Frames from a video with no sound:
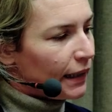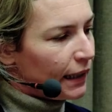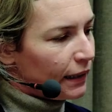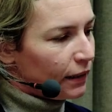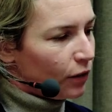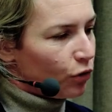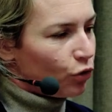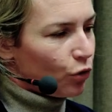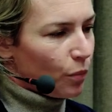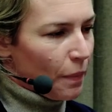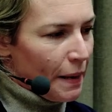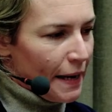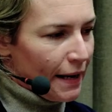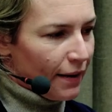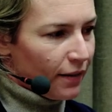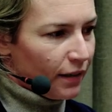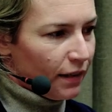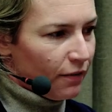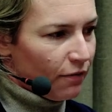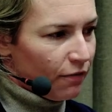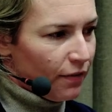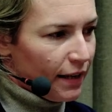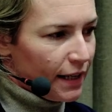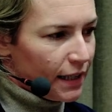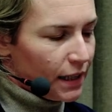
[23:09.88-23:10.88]
needed to make an
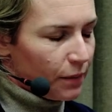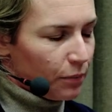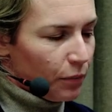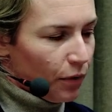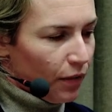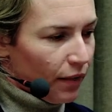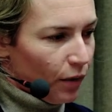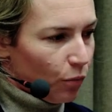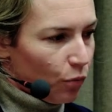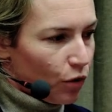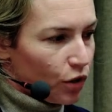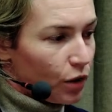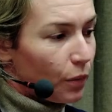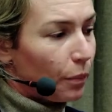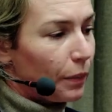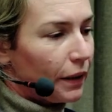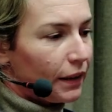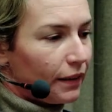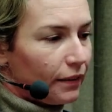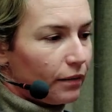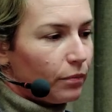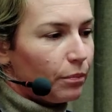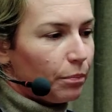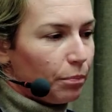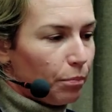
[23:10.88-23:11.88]
investment that was a
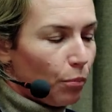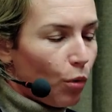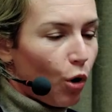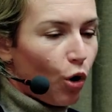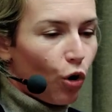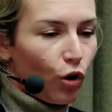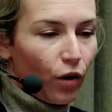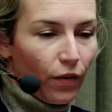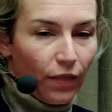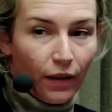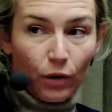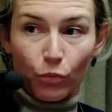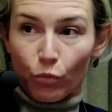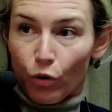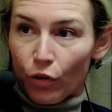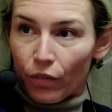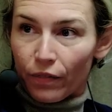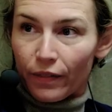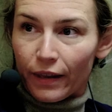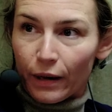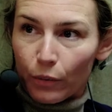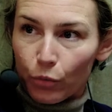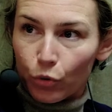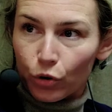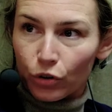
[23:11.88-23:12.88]
bit more than what
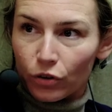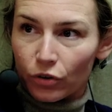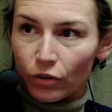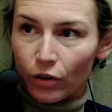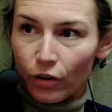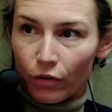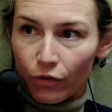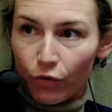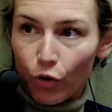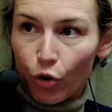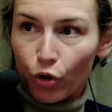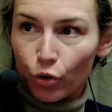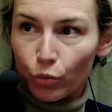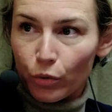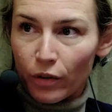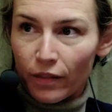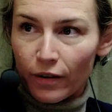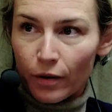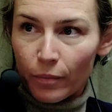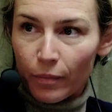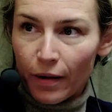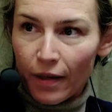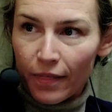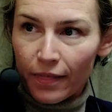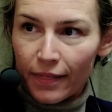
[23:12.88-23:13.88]
they would afford with
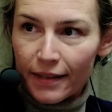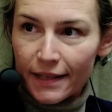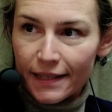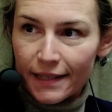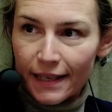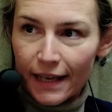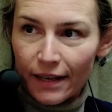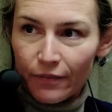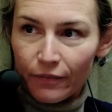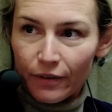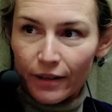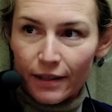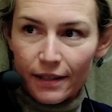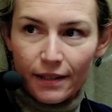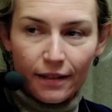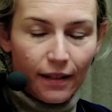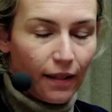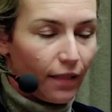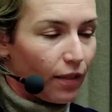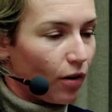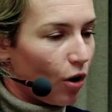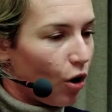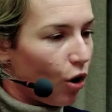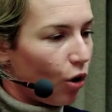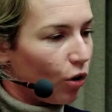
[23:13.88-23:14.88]
their monthly savings,
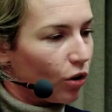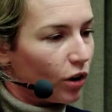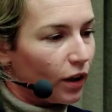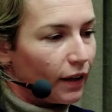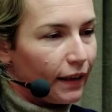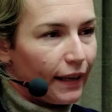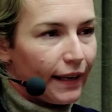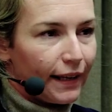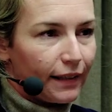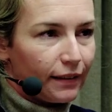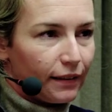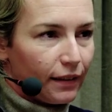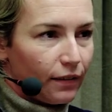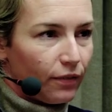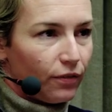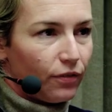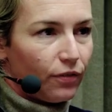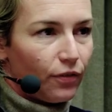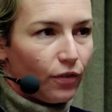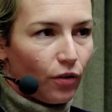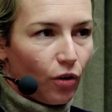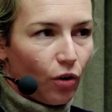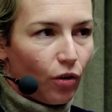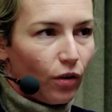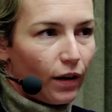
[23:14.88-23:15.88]
then the whole
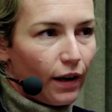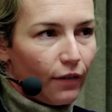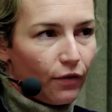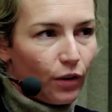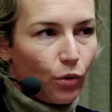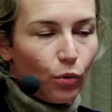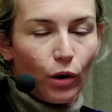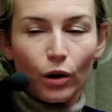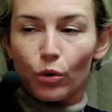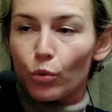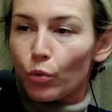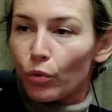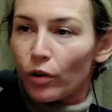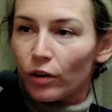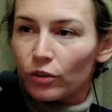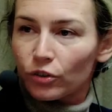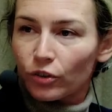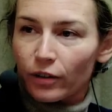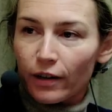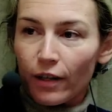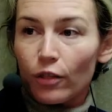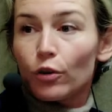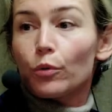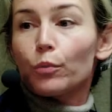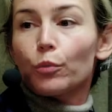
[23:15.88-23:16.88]
collective or everyone who worked
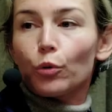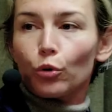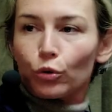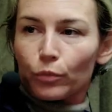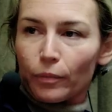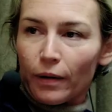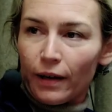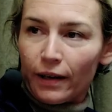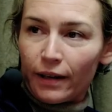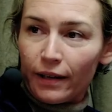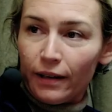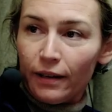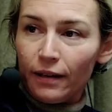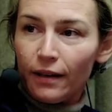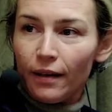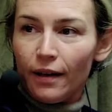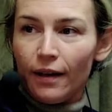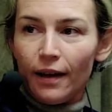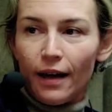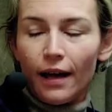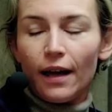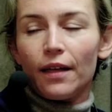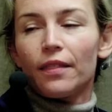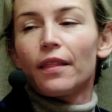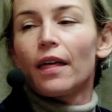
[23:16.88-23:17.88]
together pulled money,
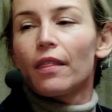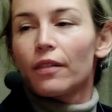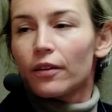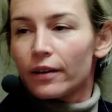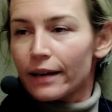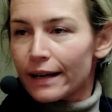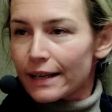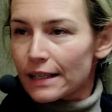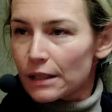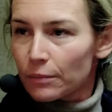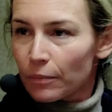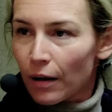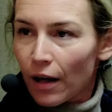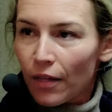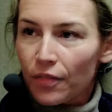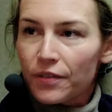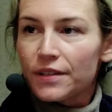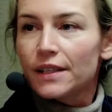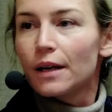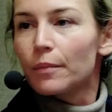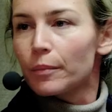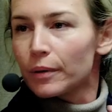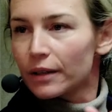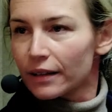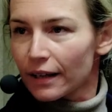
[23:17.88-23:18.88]
and then the next month
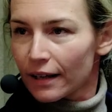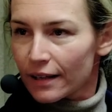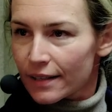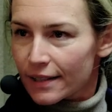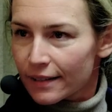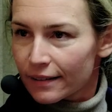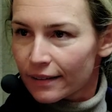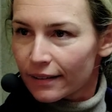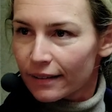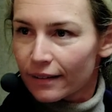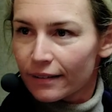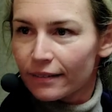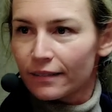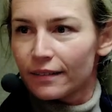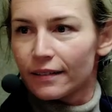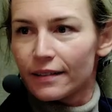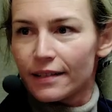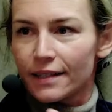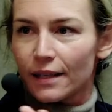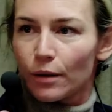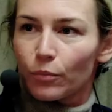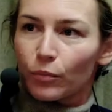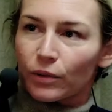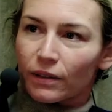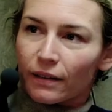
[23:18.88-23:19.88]
somebody else did it and
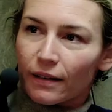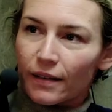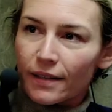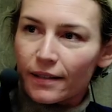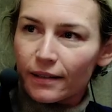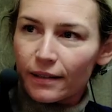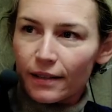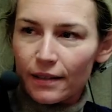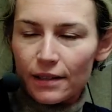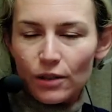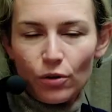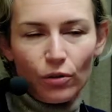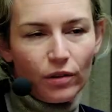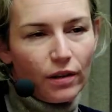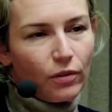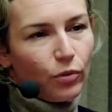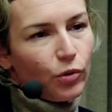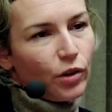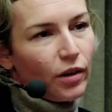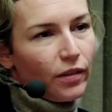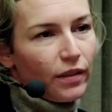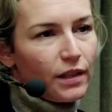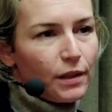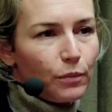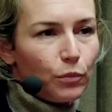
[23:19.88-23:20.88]
somebody else did it. So there
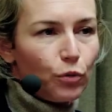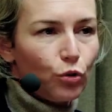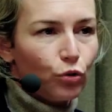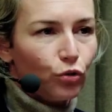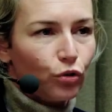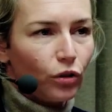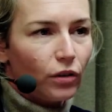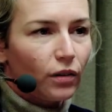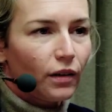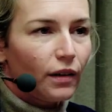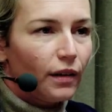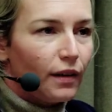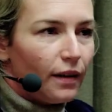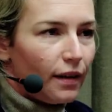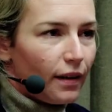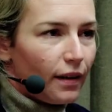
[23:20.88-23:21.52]
were these mutual